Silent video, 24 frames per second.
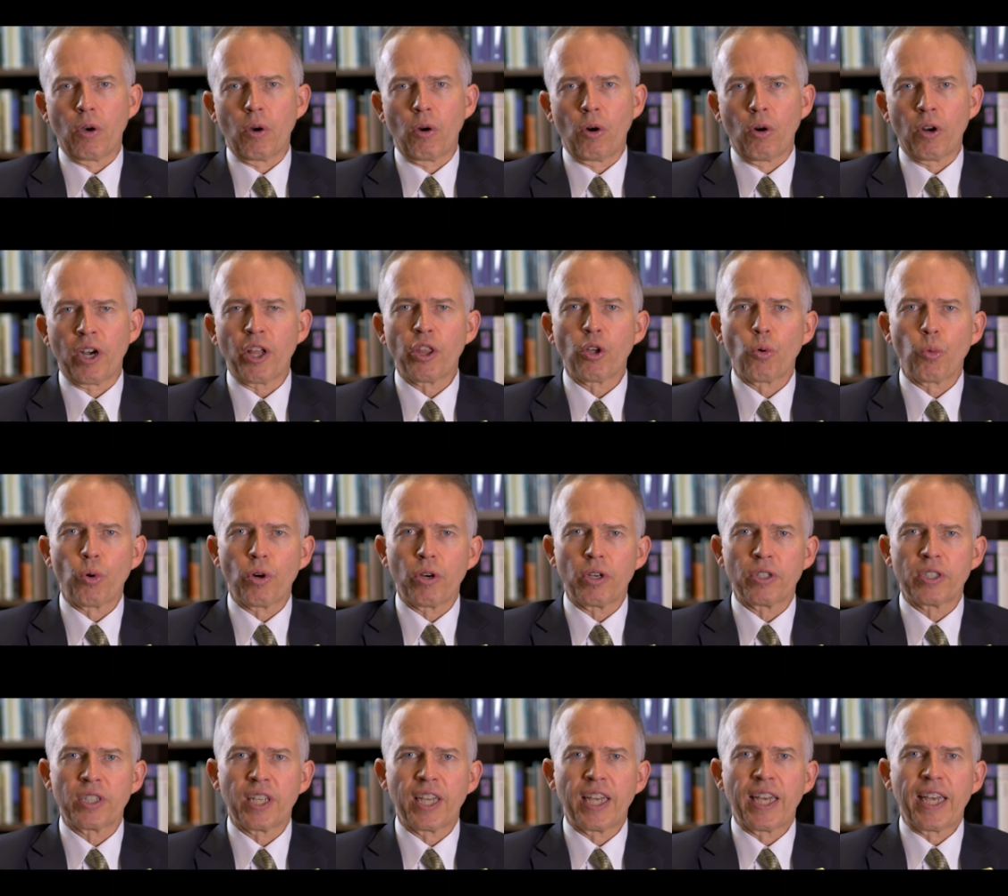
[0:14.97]
or in other
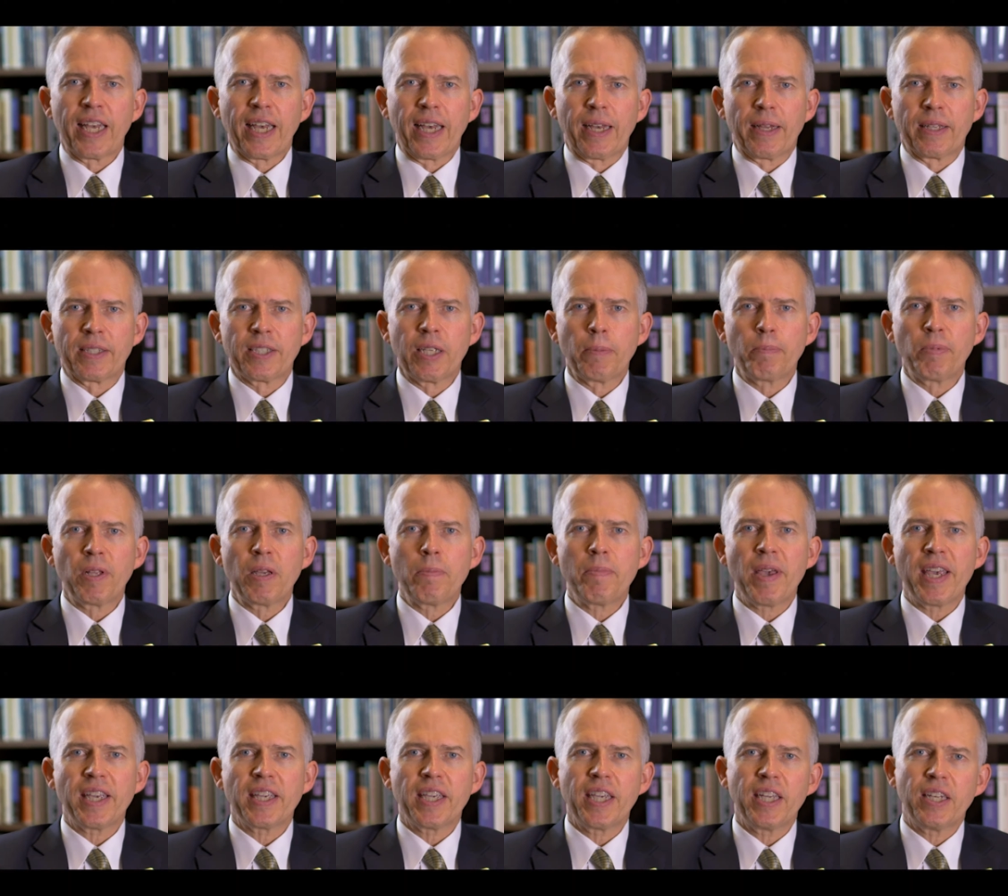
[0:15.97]
words, simply
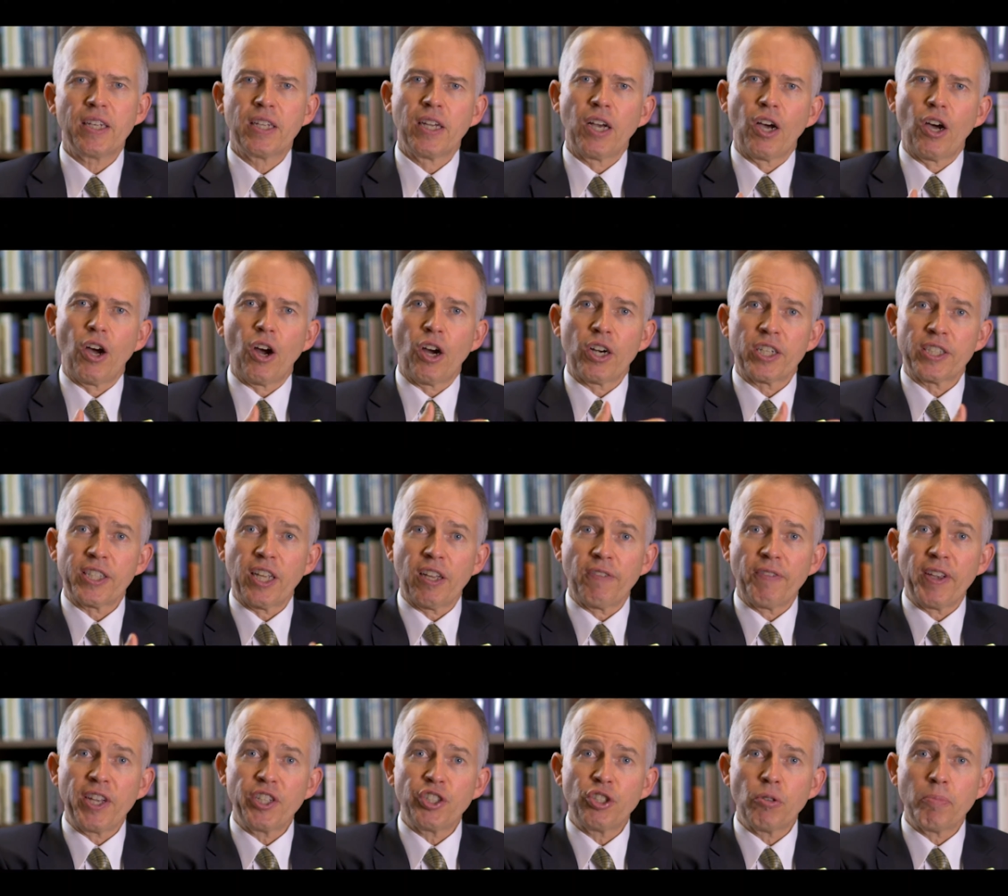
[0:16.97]
making our
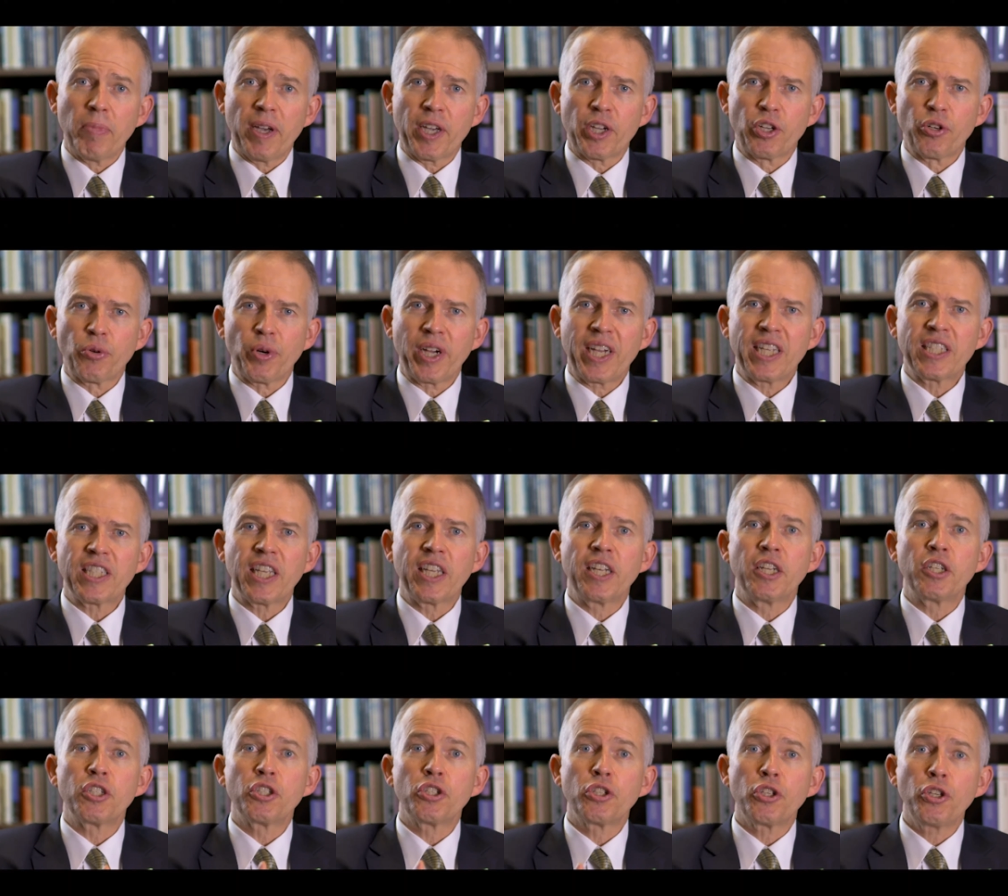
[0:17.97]
salvation by grace an
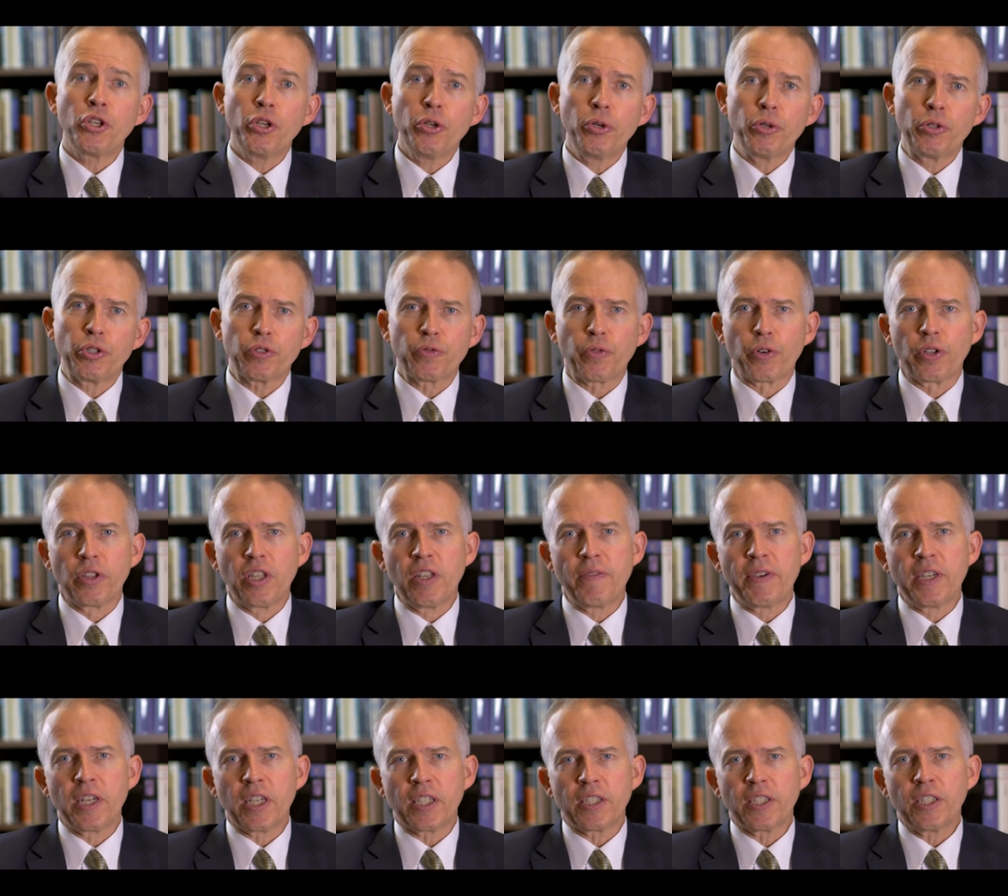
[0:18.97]
excuse for
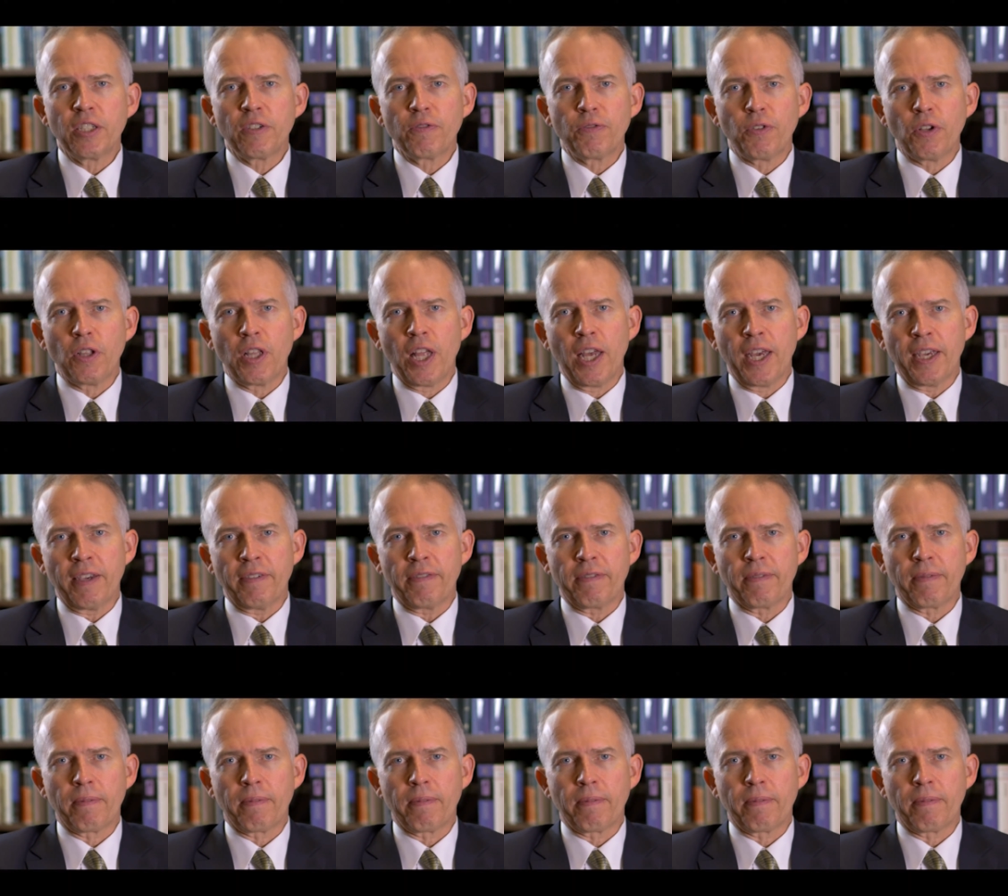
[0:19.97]
living a sinful life.